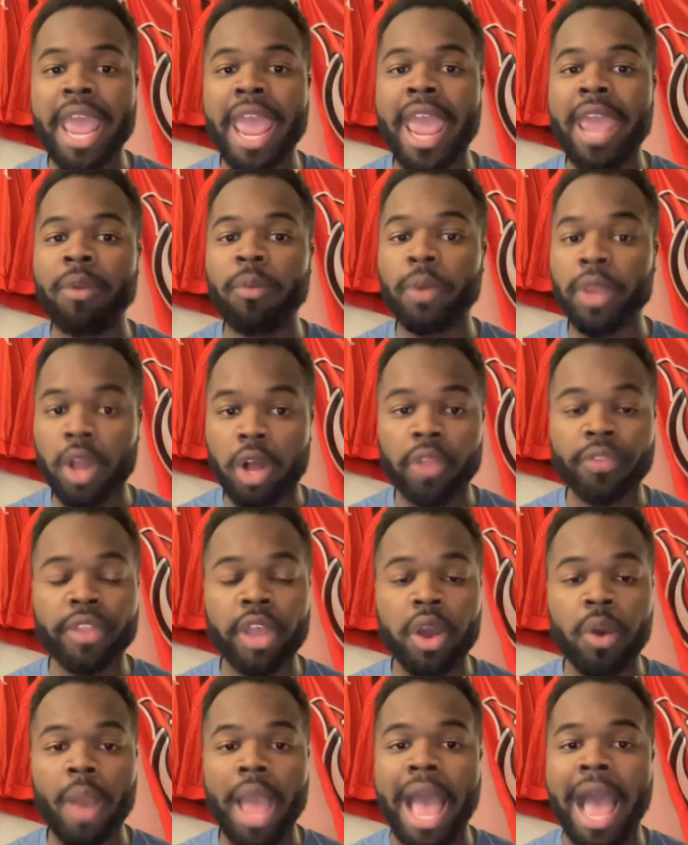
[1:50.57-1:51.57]
And we all
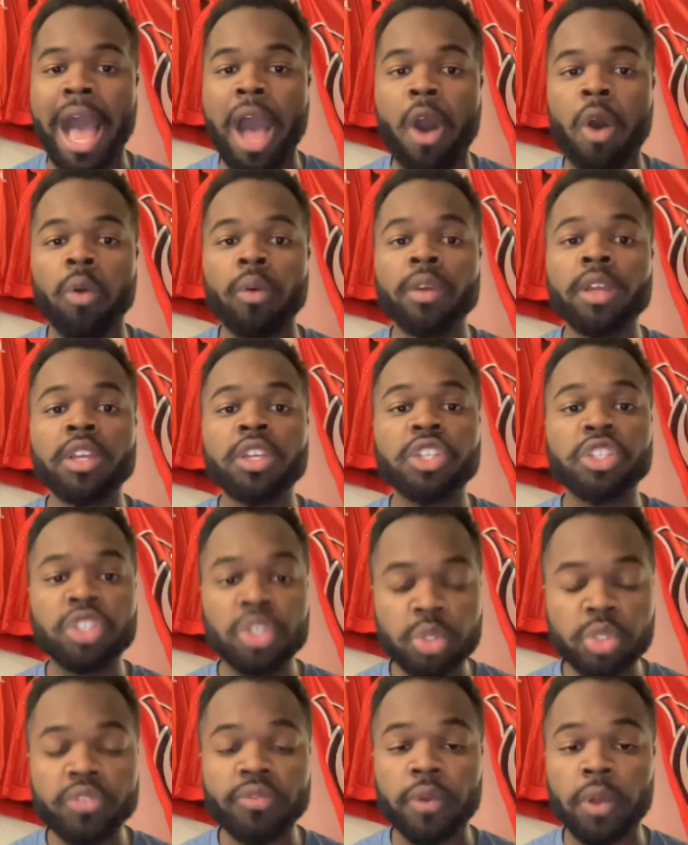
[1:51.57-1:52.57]
know how
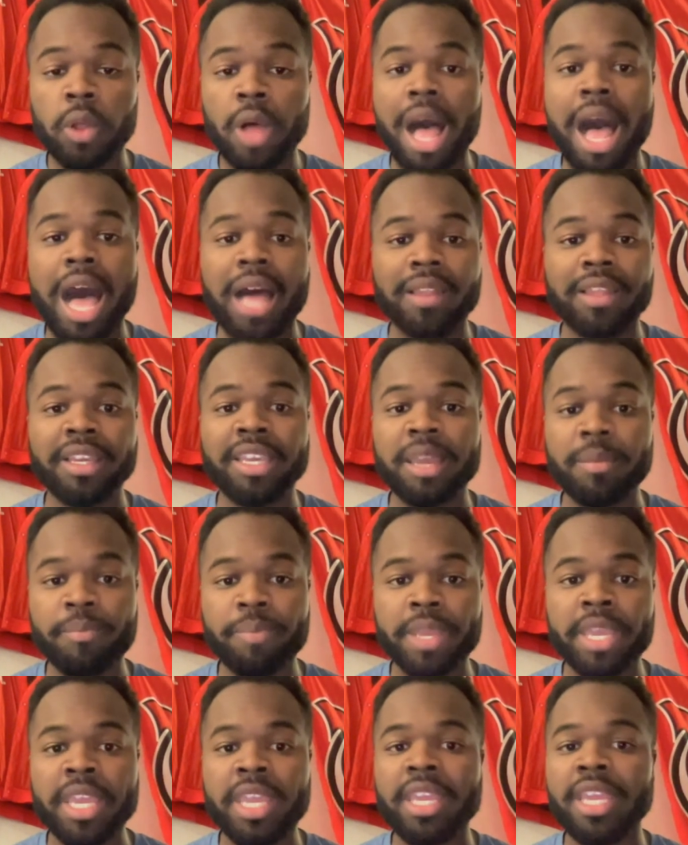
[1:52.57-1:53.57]
useful Haula can
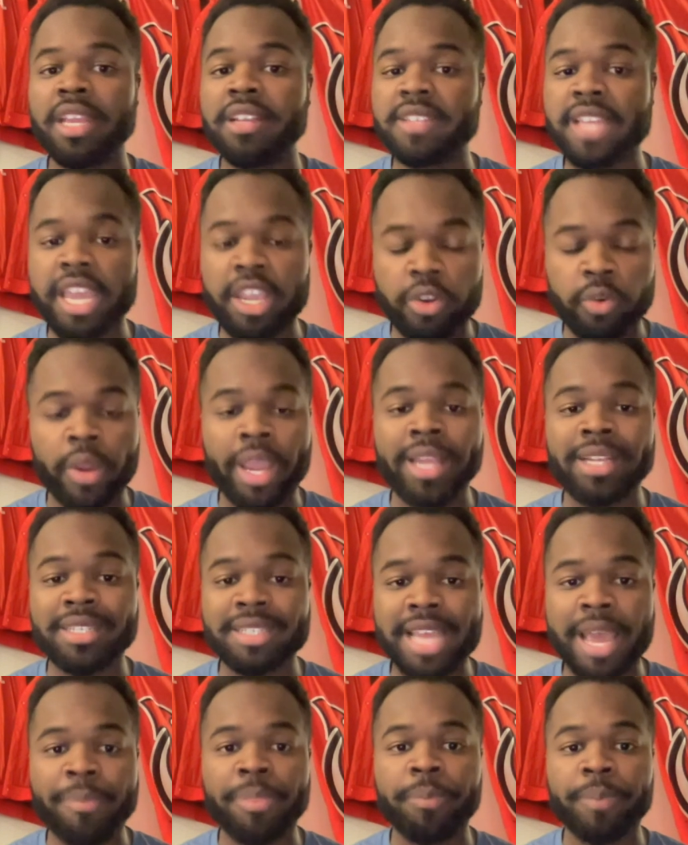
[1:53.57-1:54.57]
be. He's a great
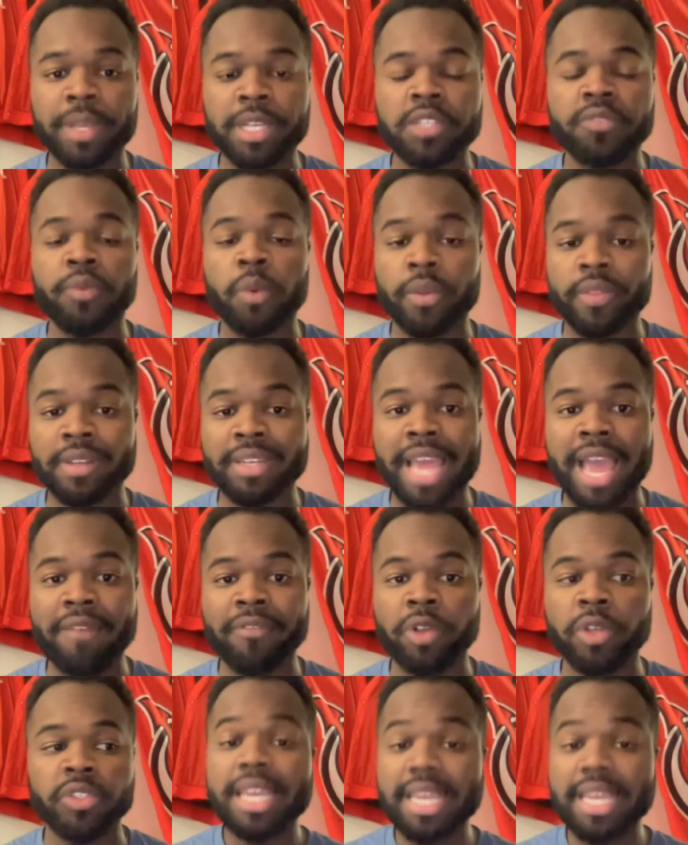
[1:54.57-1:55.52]
depth piece for the Devils.